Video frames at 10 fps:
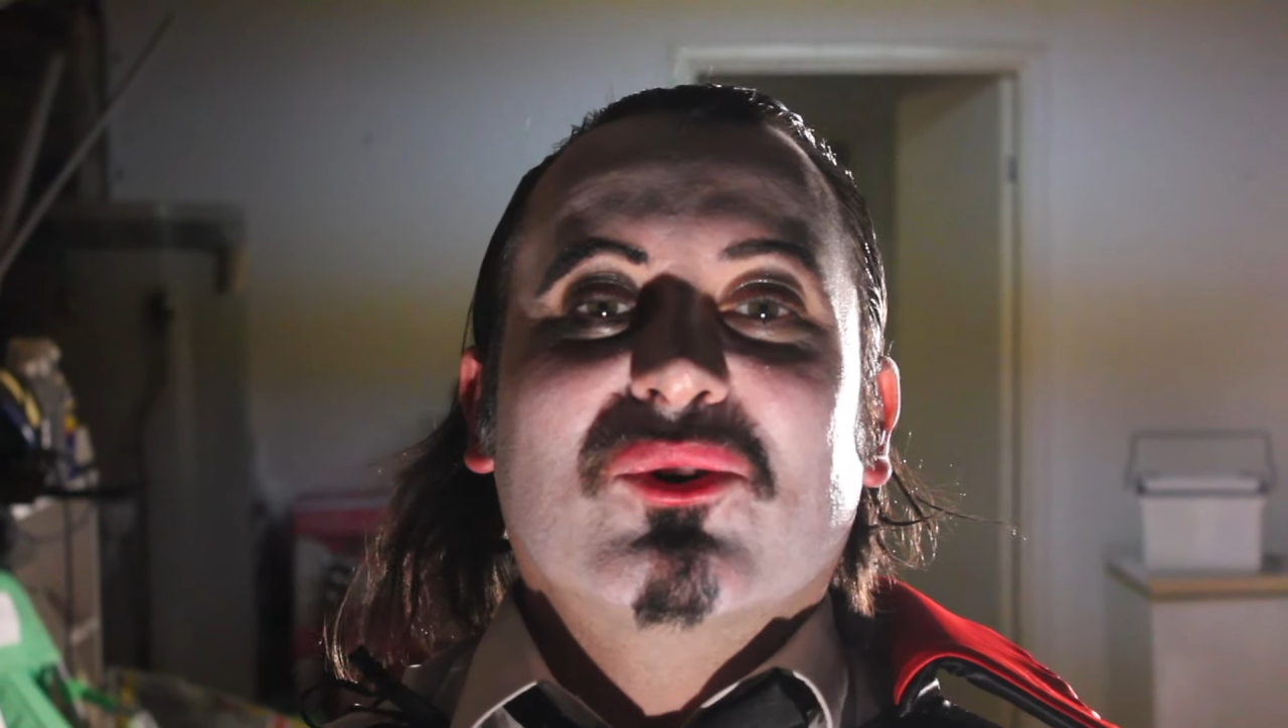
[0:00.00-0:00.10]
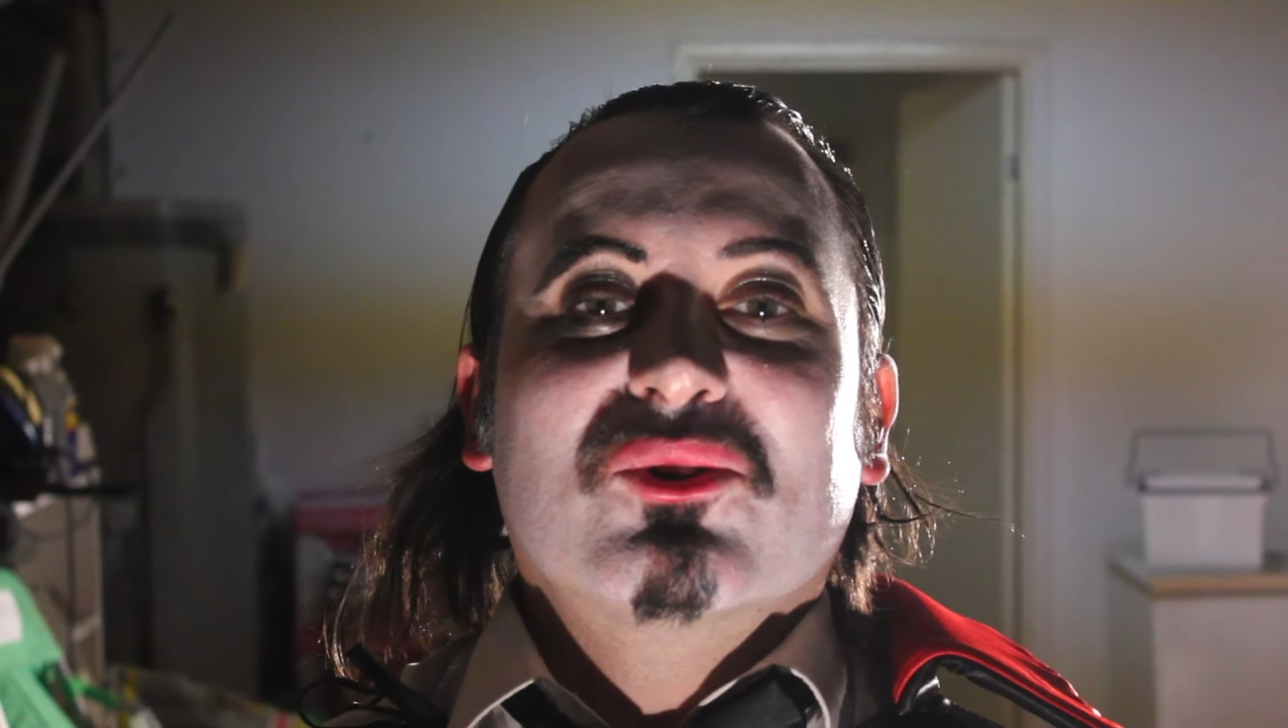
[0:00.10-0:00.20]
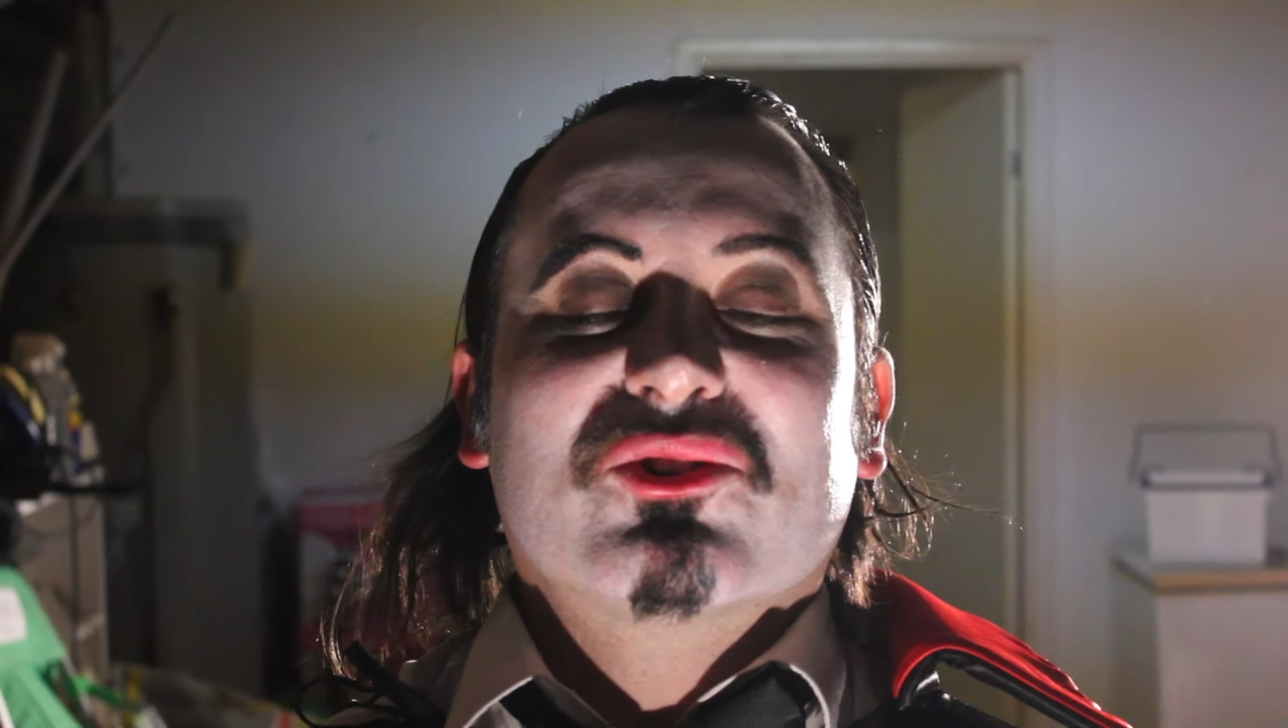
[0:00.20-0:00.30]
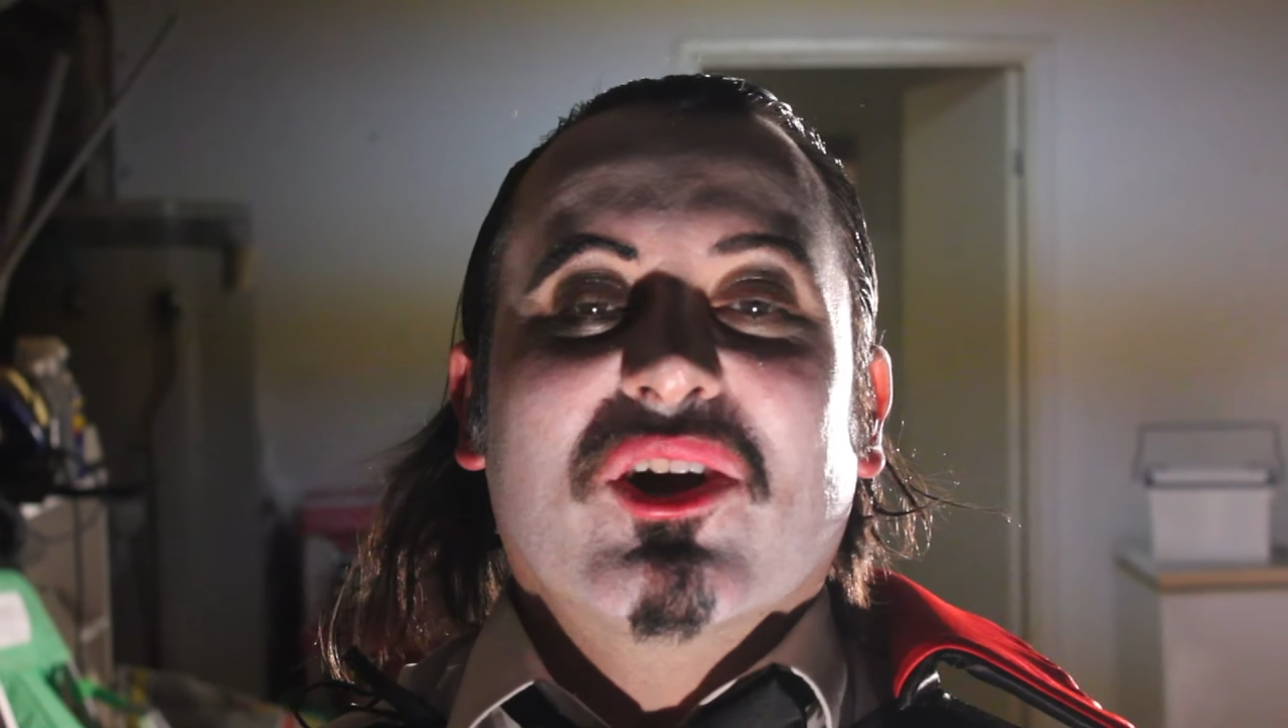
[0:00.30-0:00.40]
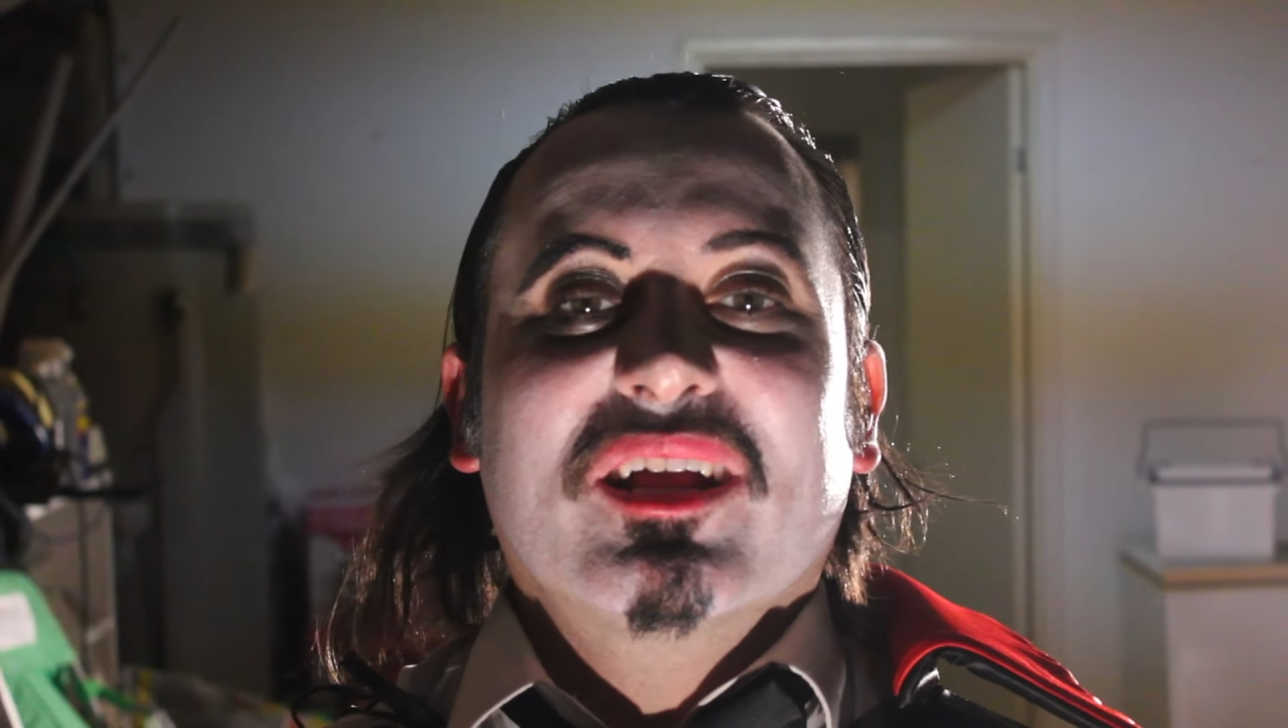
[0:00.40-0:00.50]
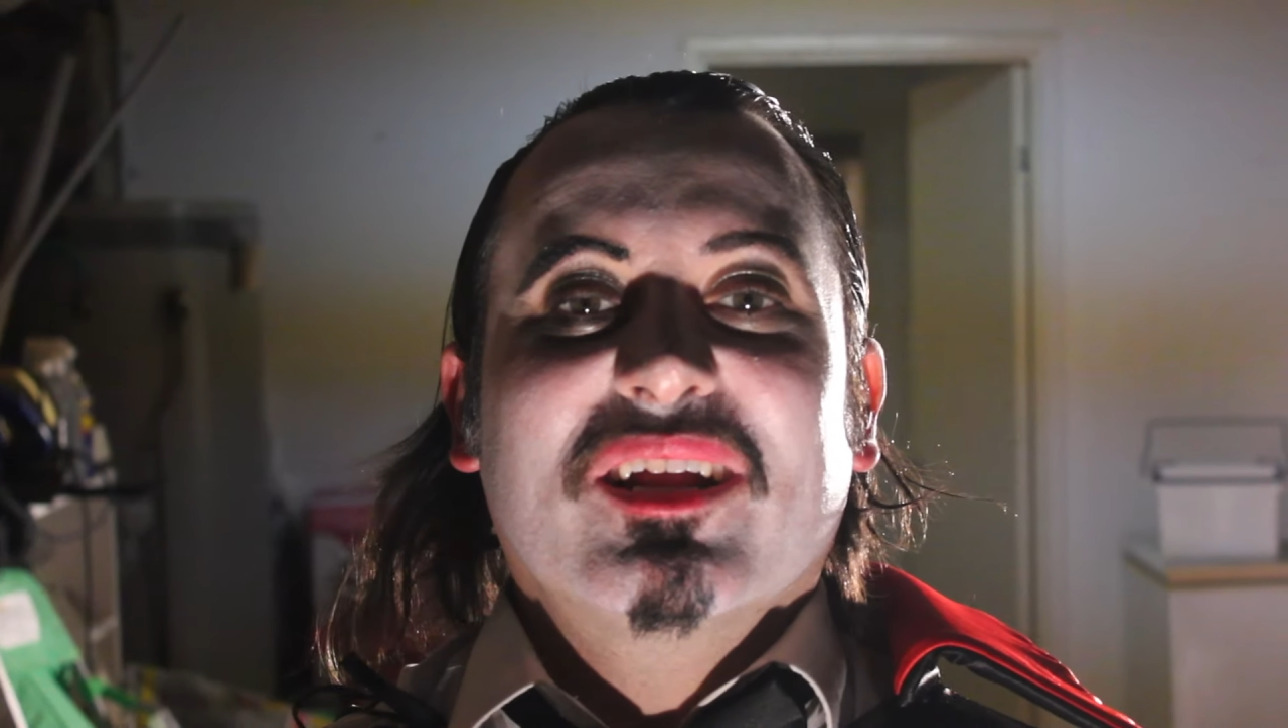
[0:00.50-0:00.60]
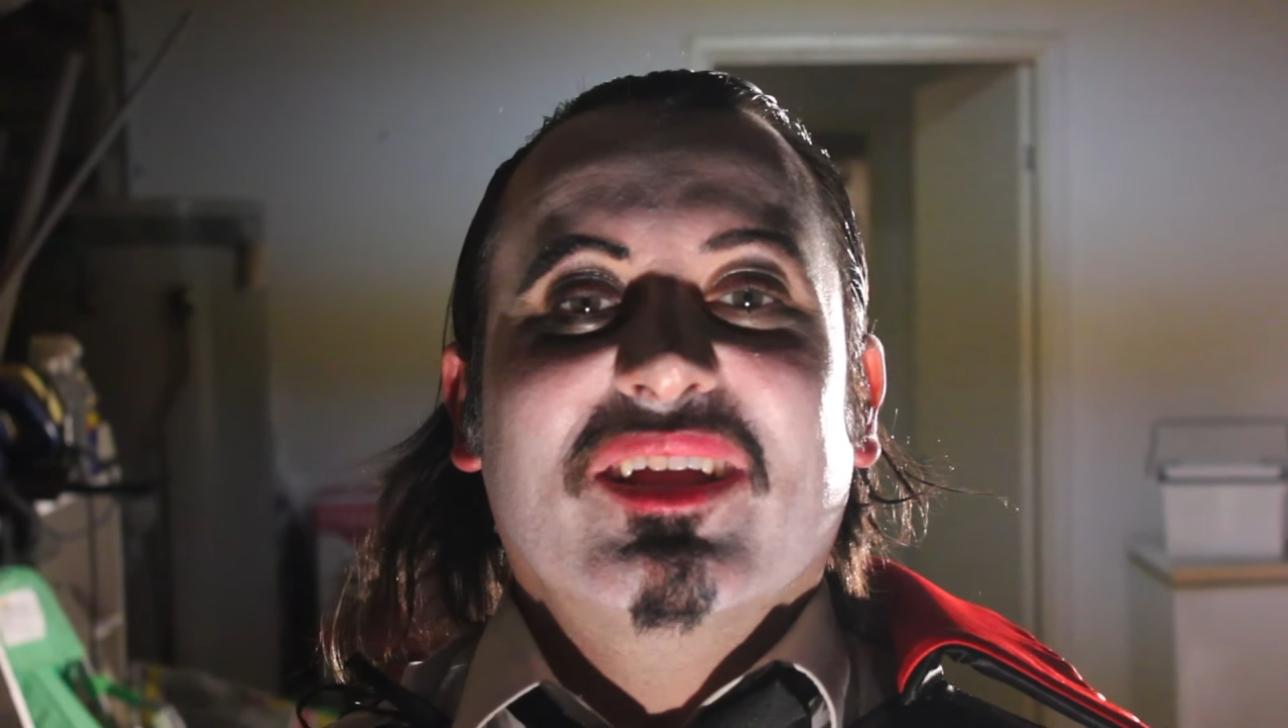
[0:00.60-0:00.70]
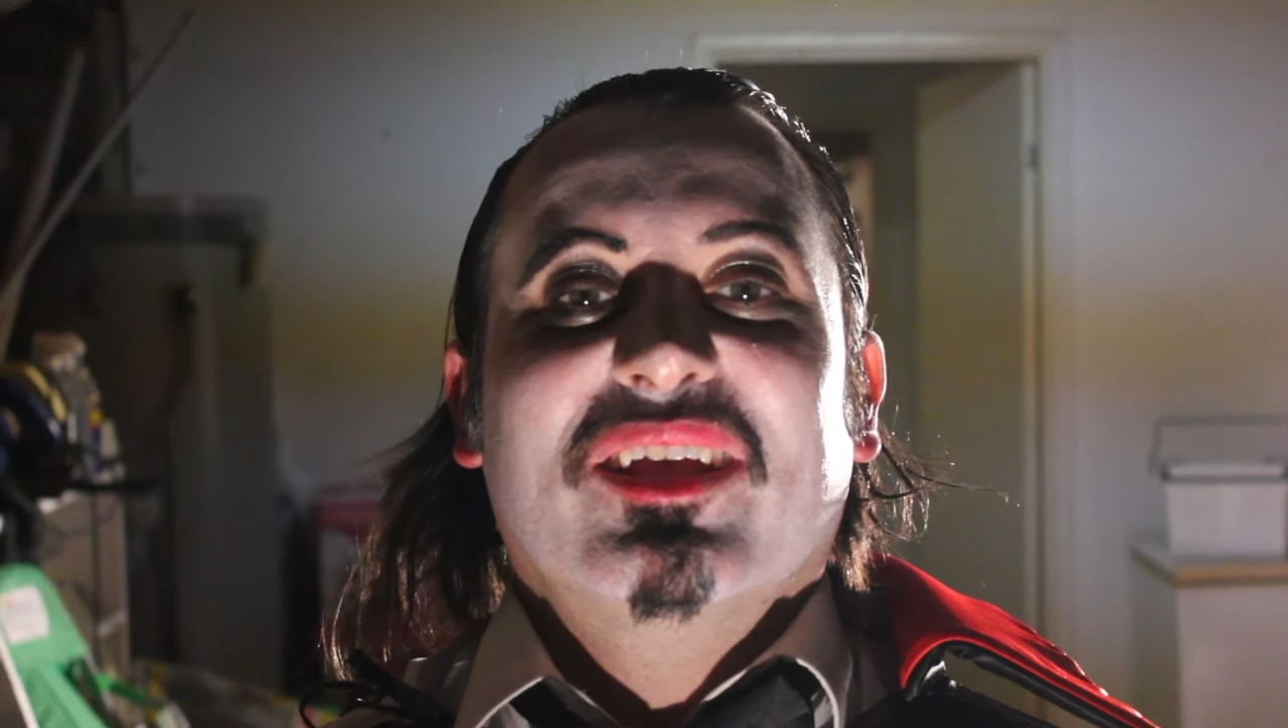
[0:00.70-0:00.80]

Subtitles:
Vaughan Trainer,